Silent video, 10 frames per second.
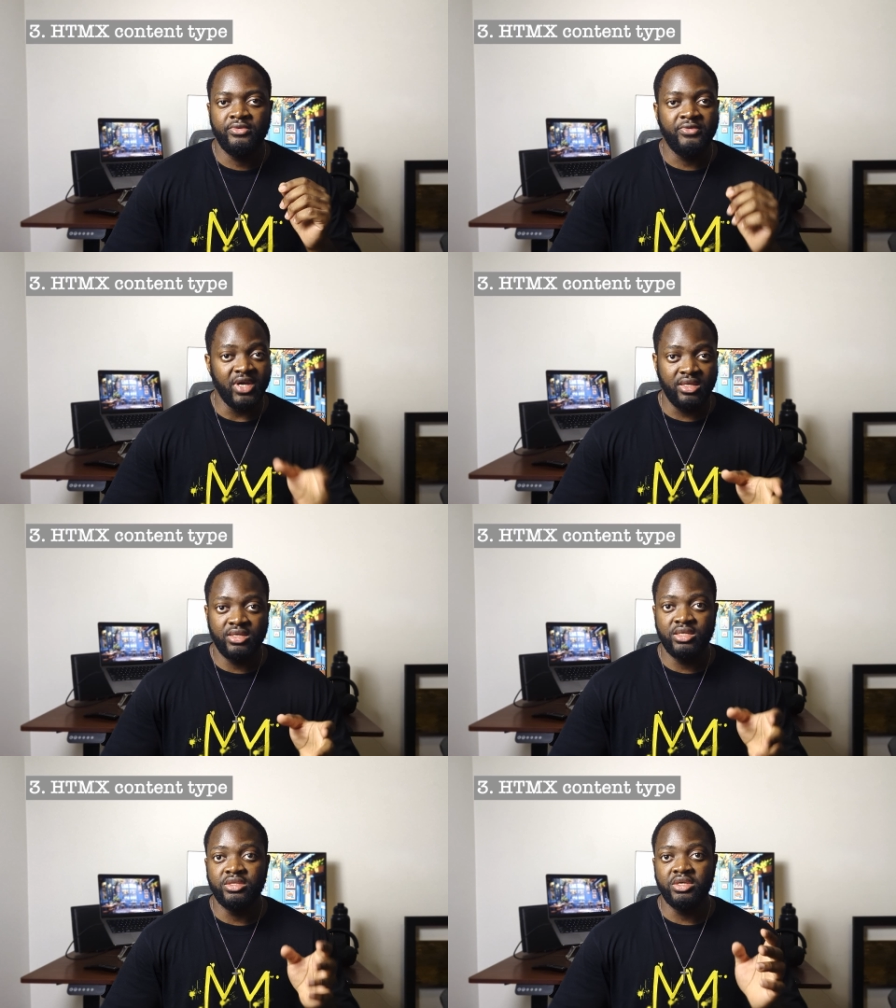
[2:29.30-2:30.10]

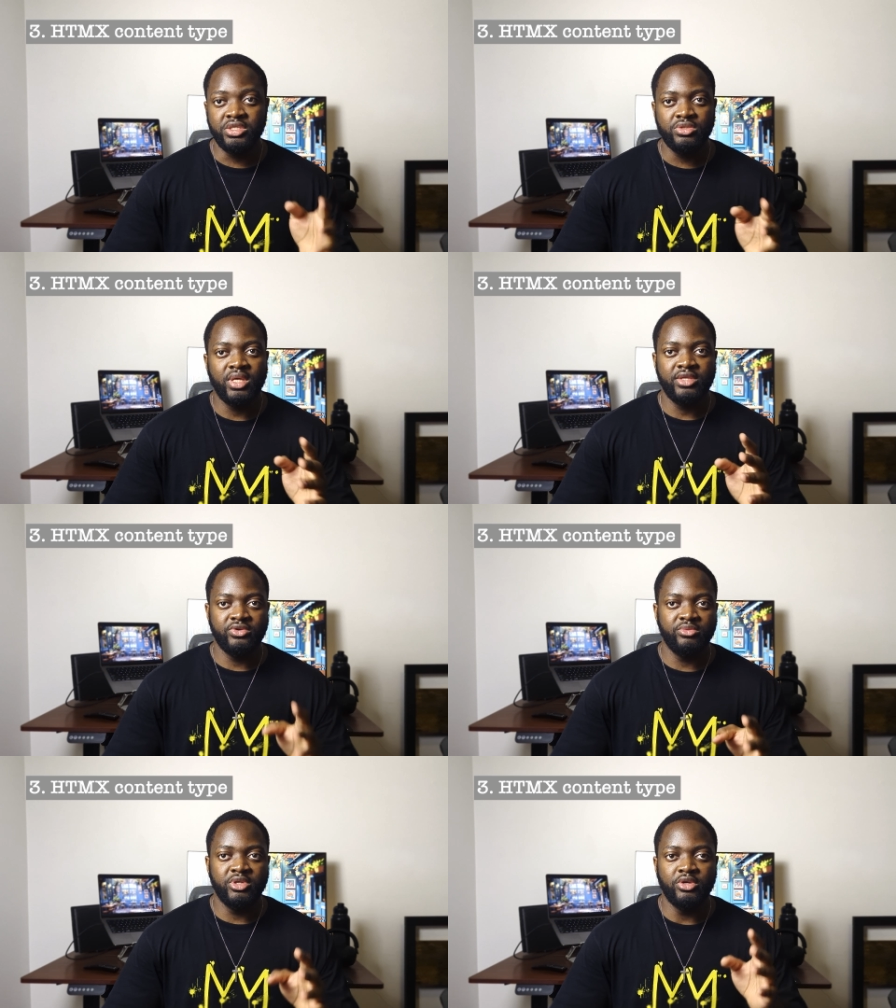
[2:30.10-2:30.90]
Finally, the issue that
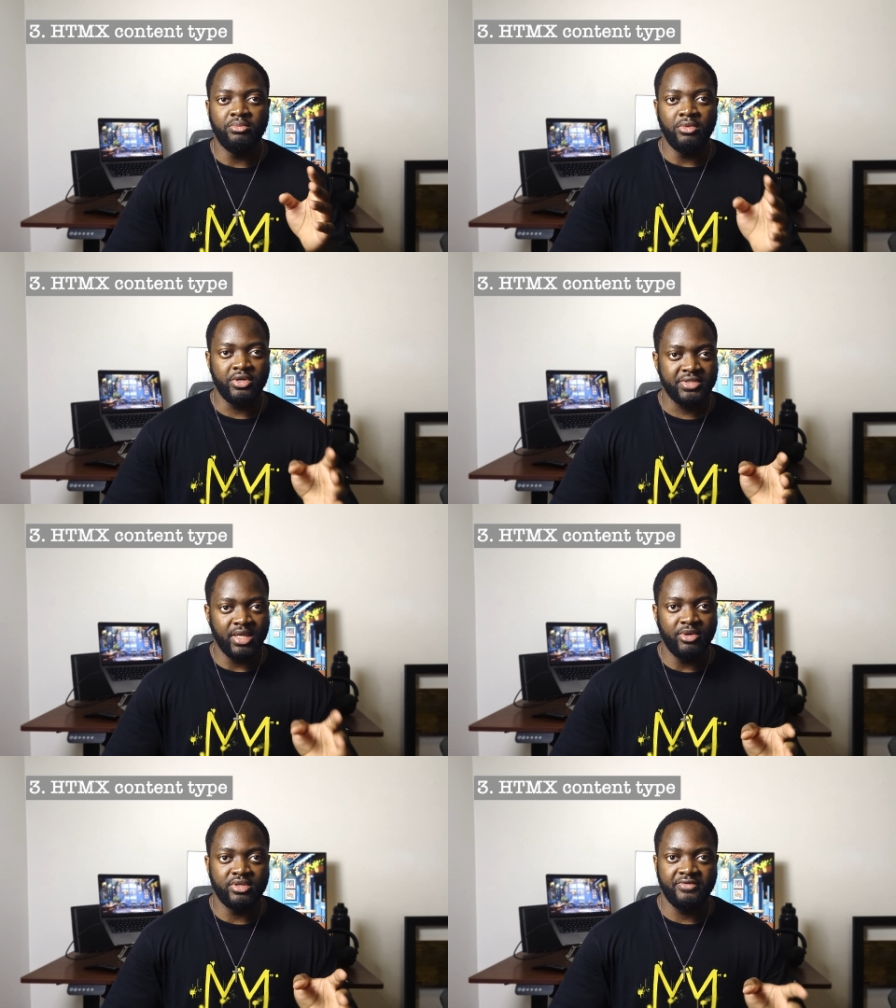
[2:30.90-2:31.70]
took me the most
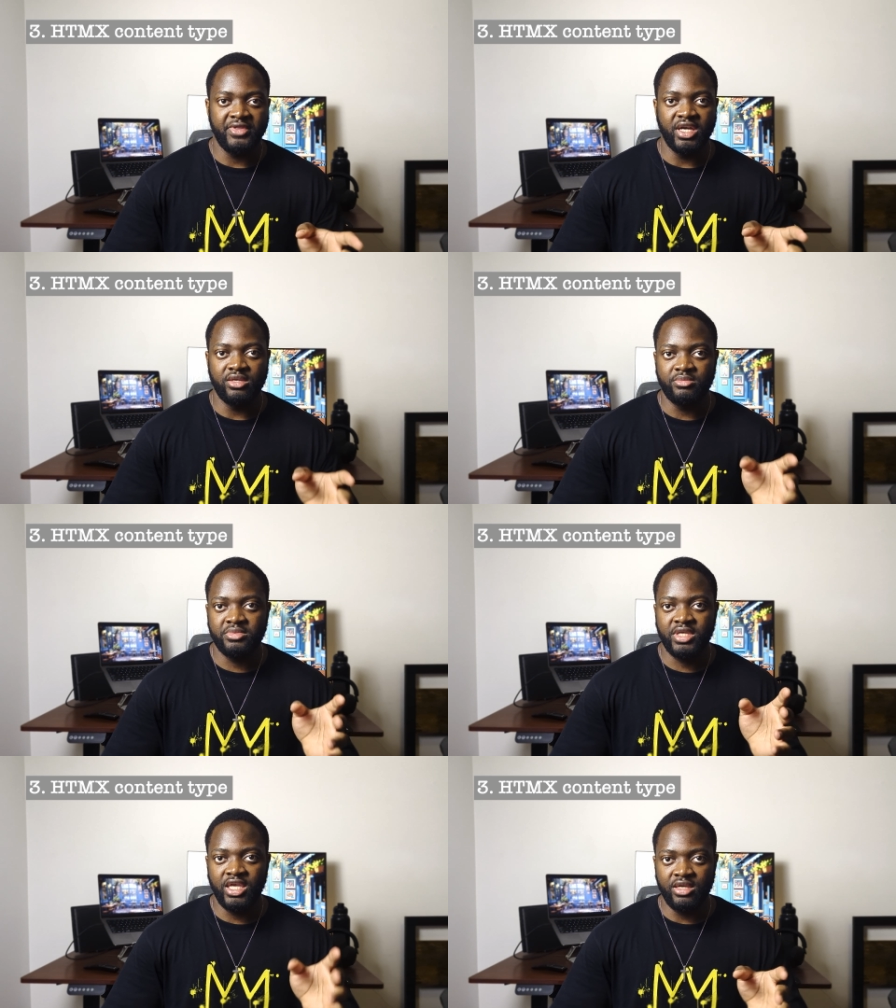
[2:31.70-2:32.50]
amount of time
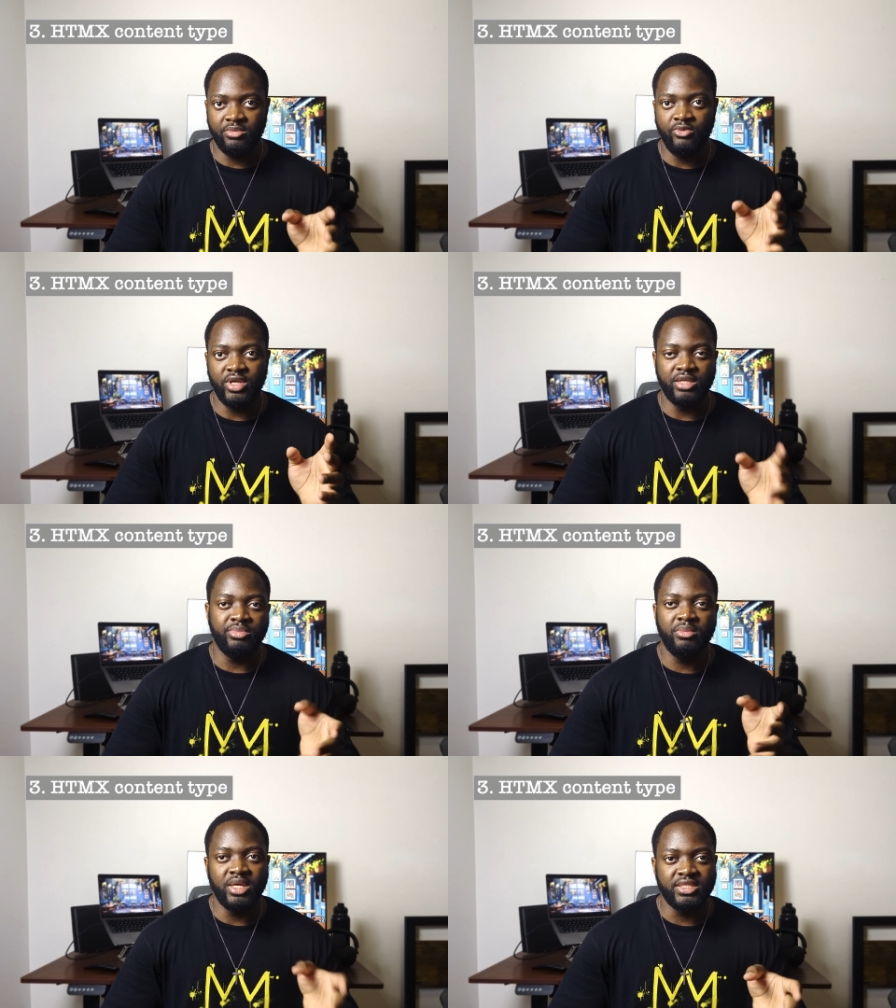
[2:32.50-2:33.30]
came when
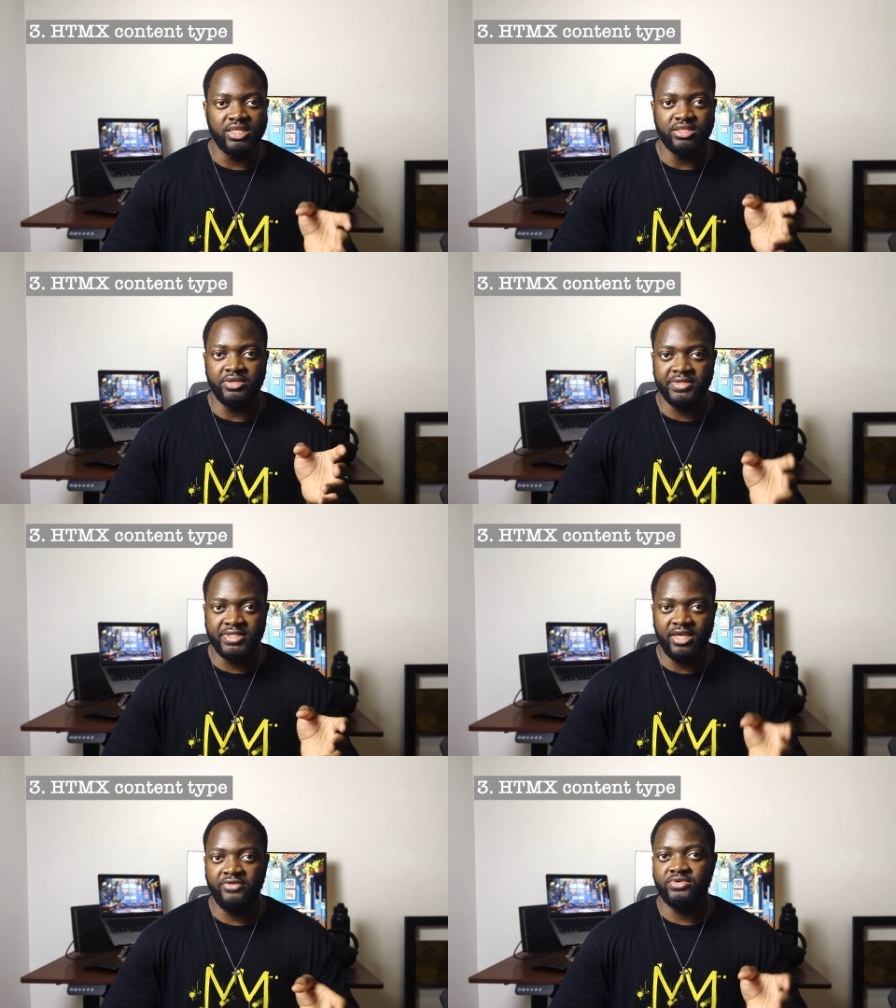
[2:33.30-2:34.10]
implementing the
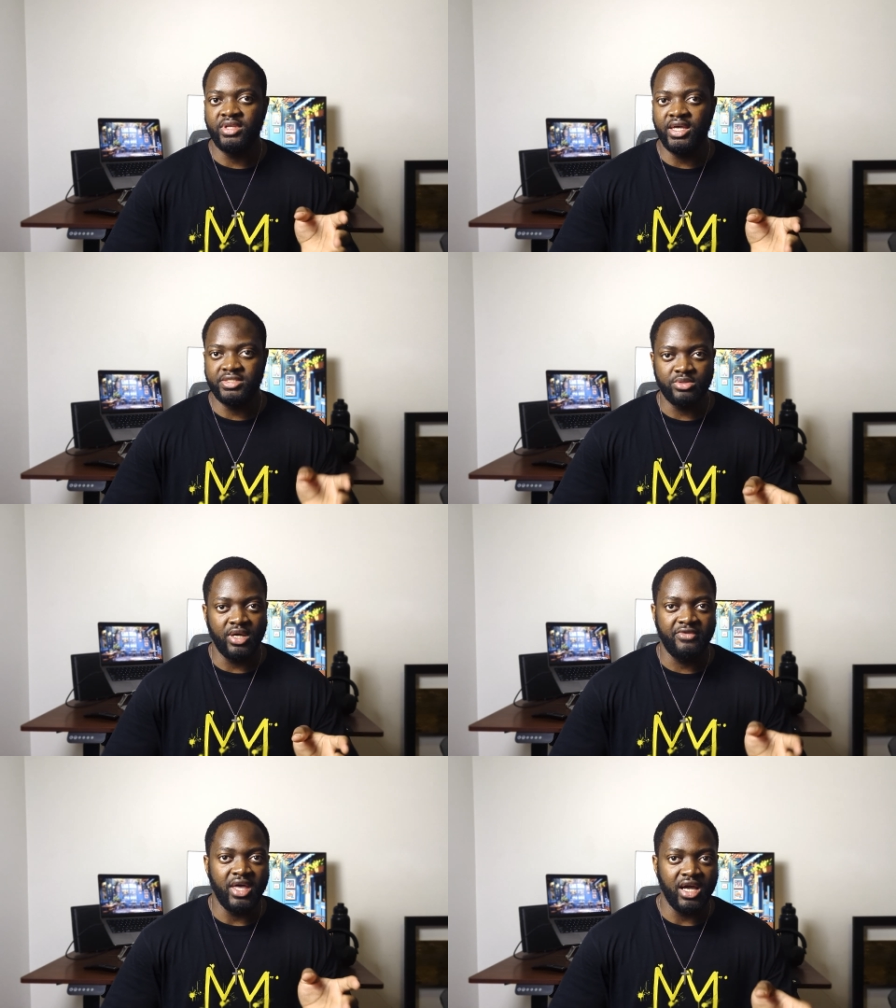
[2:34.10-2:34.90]
save as
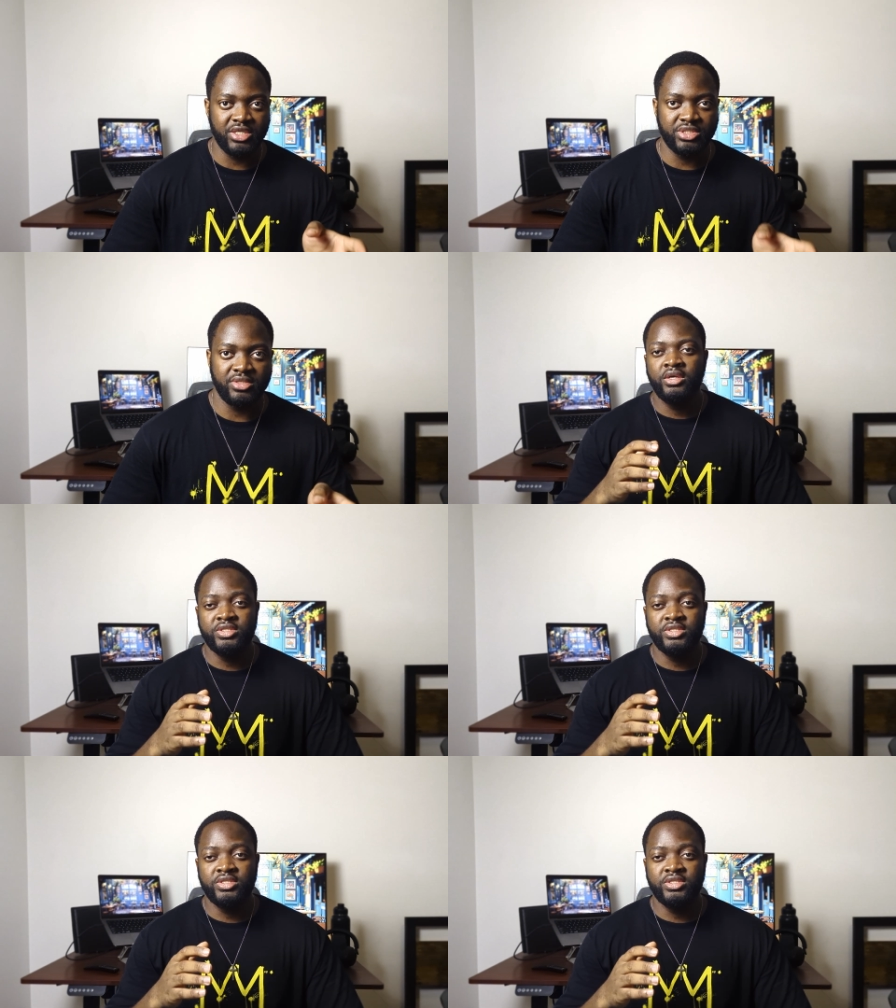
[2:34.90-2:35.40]
draft action.